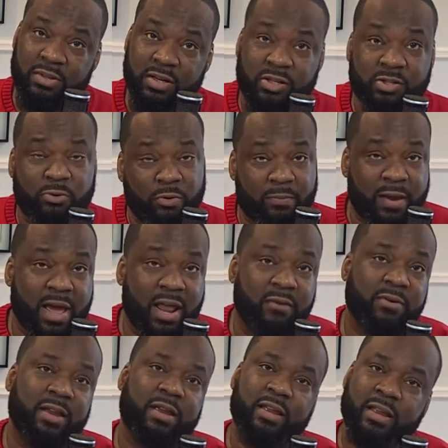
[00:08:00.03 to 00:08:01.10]
an external
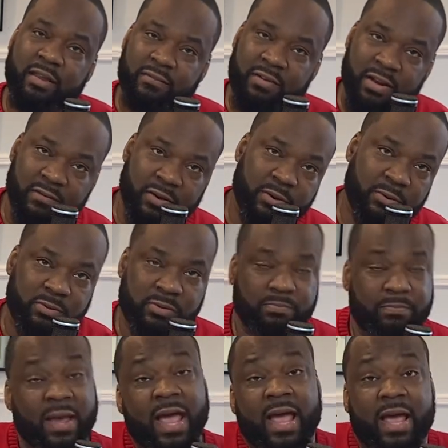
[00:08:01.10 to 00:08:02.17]
battery. If it ever goes
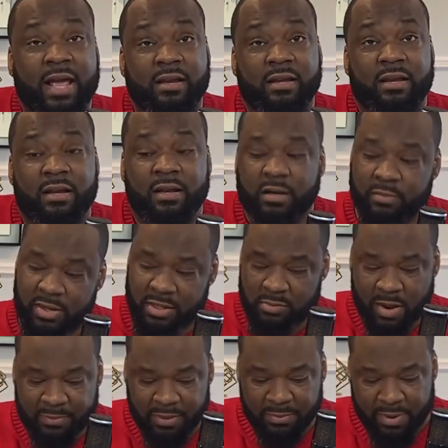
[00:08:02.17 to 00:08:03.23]
bad, we can
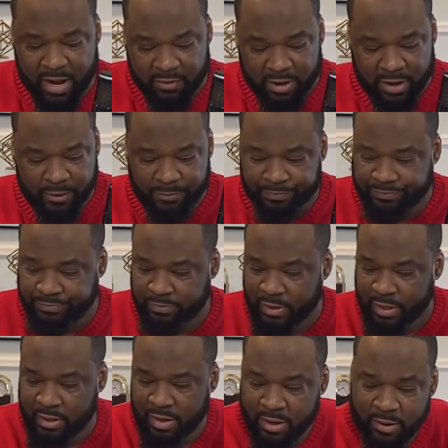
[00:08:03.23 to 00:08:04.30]
swap the battery out.
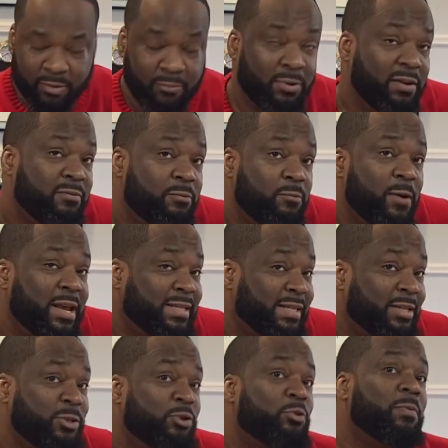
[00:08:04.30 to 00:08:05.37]
We've
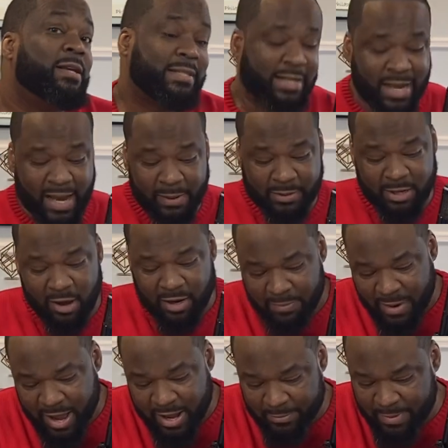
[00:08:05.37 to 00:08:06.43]
wasted too much time talking
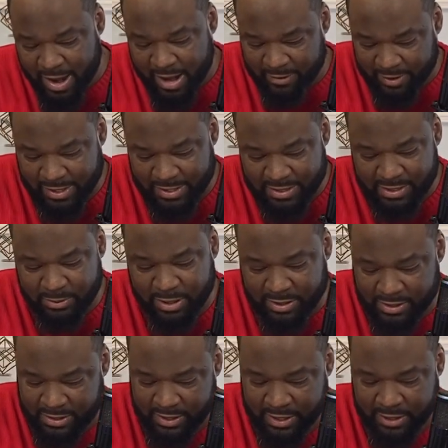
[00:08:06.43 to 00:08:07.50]
about a battery. Let's see what else
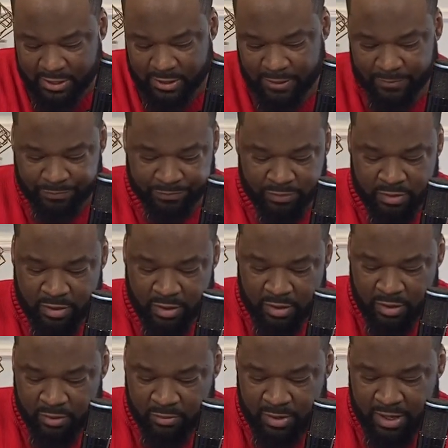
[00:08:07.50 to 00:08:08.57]
is in here.
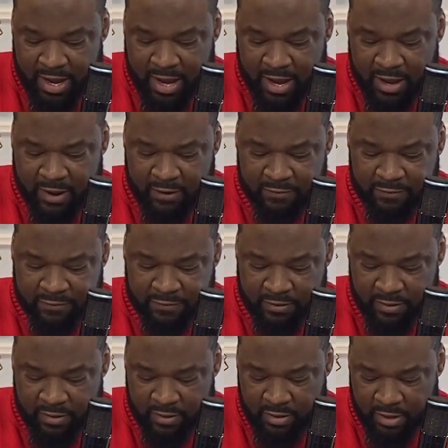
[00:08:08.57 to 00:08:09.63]
We have
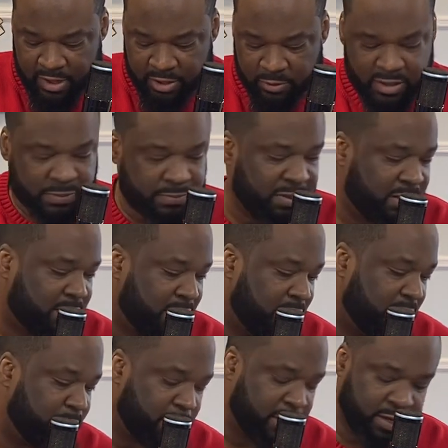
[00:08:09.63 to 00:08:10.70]
a USB-C
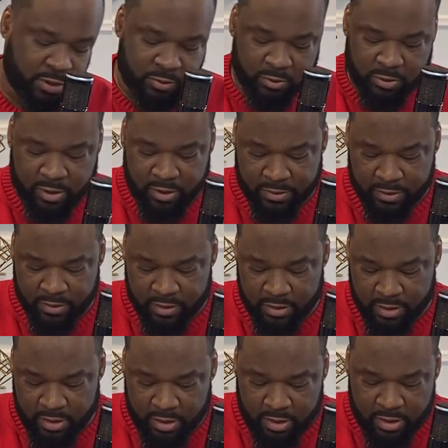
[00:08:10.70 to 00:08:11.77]
braided cord.
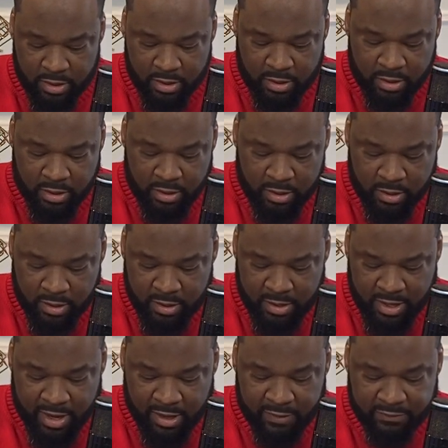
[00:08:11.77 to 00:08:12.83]

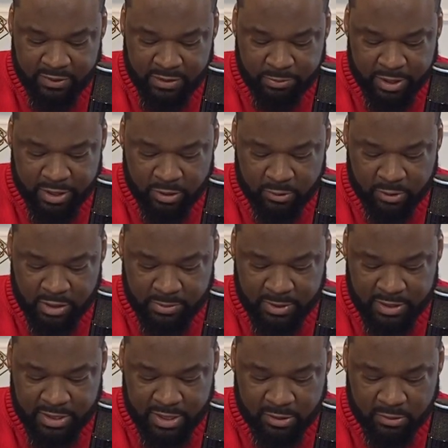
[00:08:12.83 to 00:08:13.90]
And I love these braided cords
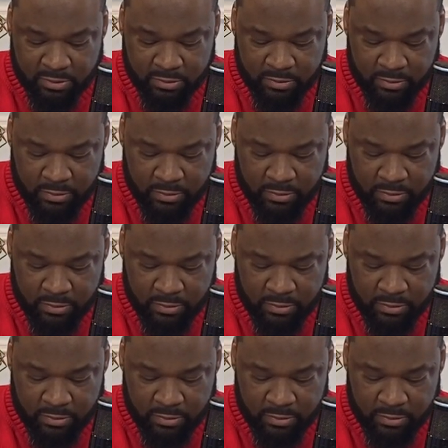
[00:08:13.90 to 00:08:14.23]
because they don't